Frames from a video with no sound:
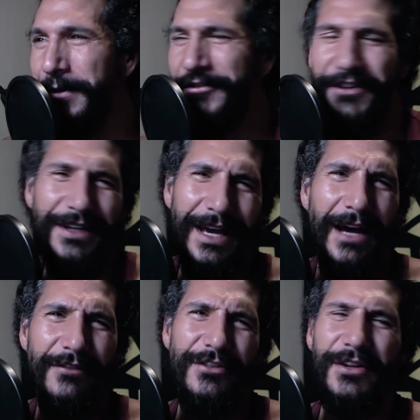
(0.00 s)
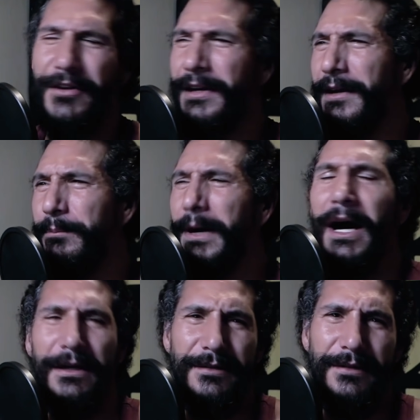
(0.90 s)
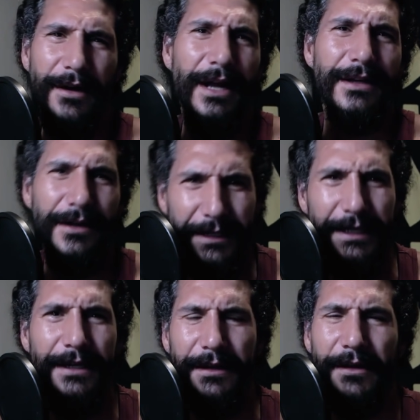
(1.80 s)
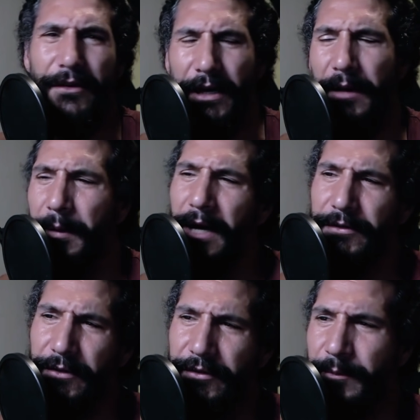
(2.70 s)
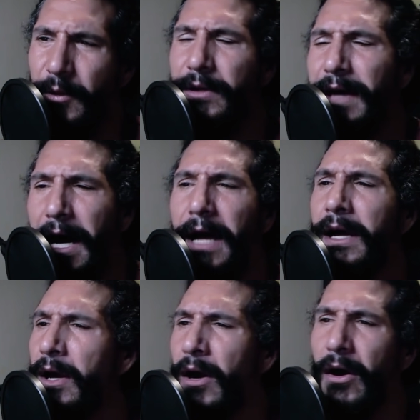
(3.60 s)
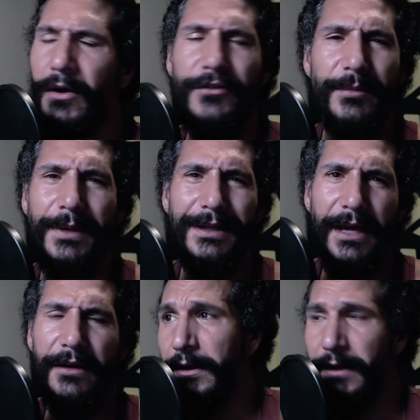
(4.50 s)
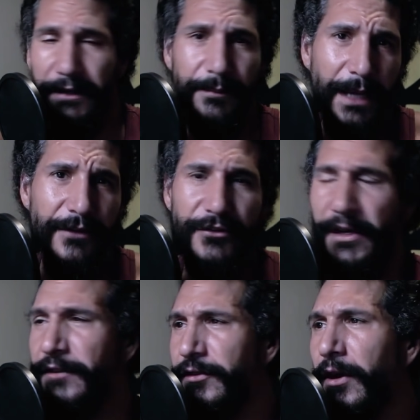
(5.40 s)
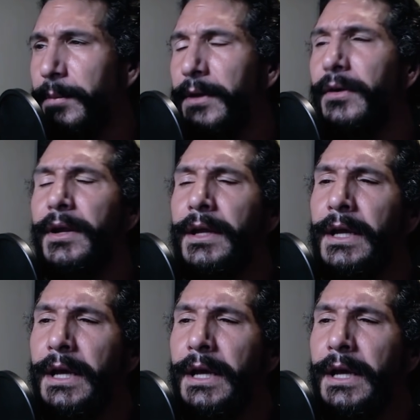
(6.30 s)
but you should obviously learn how to box. All right, good. get in there, learn how to box, or do some Muay Thai or something like that. As a man, you guys should all be learning